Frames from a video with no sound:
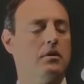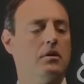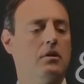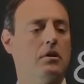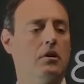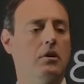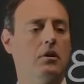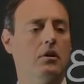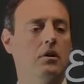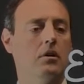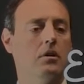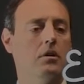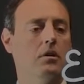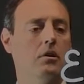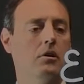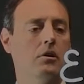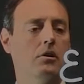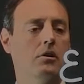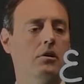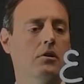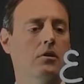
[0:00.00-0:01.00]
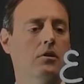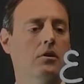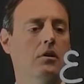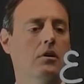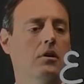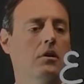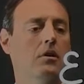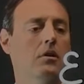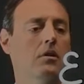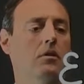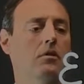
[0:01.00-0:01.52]

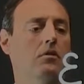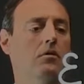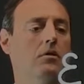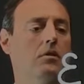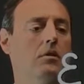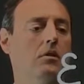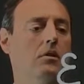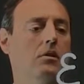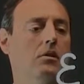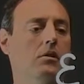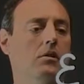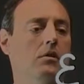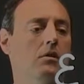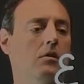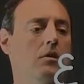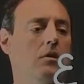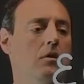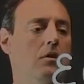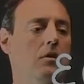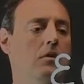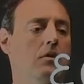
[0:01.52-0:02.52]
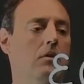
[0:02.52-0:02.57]
Nothing is said.